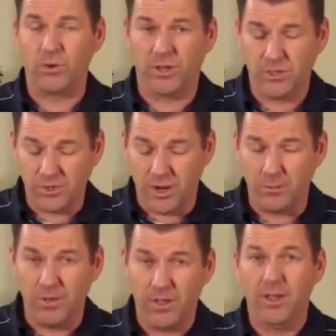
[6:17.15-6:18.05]
We're going to
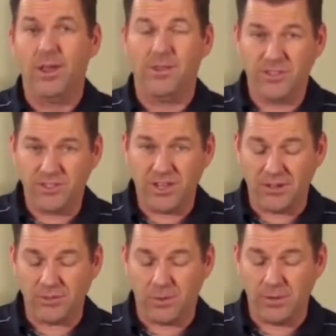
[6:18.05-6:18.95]
drum, and this is
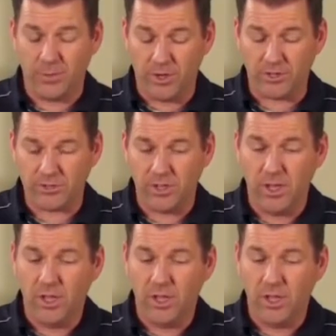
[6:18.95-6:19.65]
how drumming works.